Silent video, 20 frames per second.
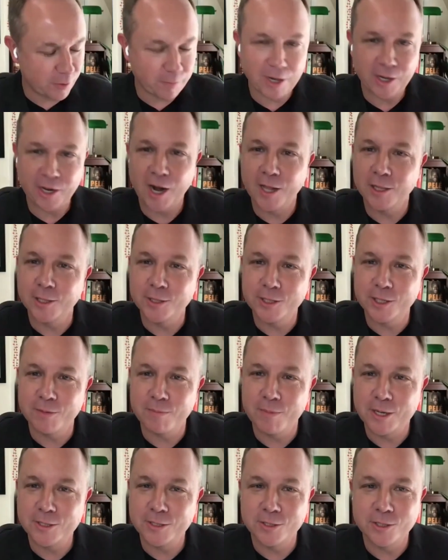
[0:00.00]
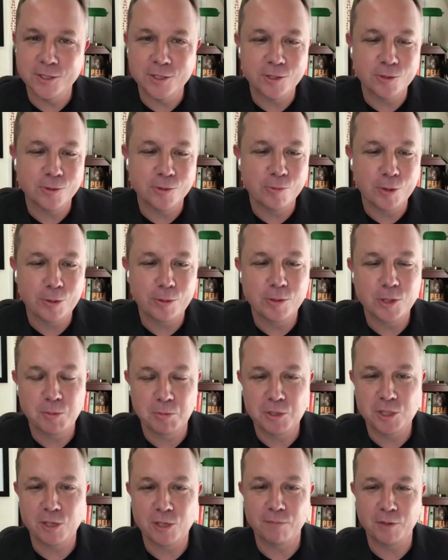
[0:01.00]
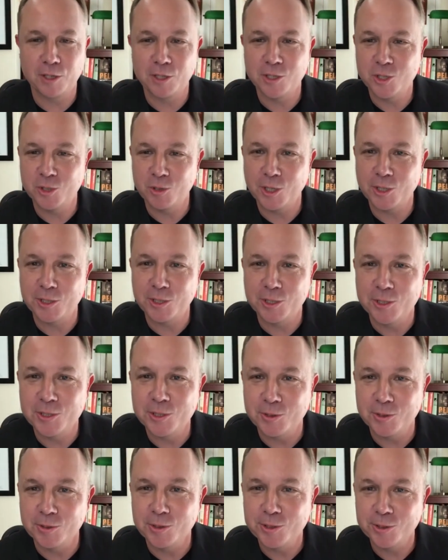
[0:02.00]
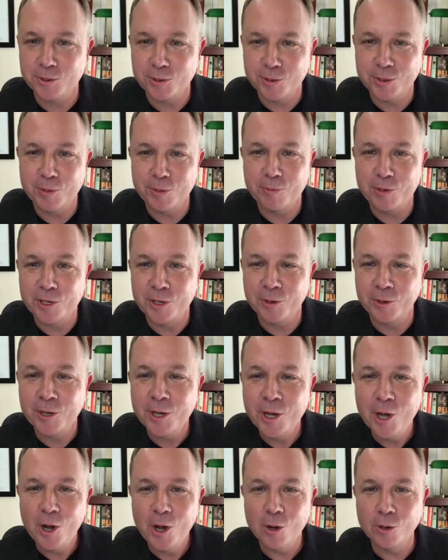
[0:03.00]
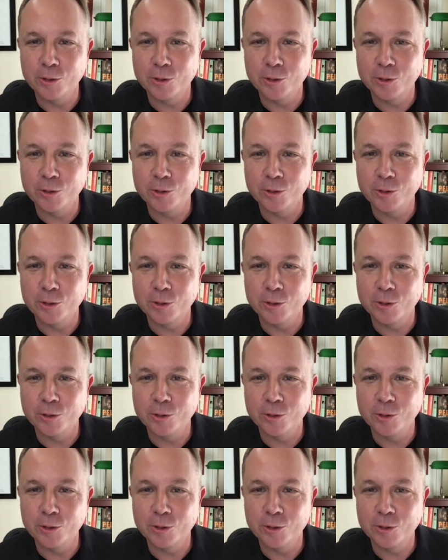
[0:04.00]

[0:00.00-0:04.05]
one of my colleagues can message you with specific instructions to ensure that we don't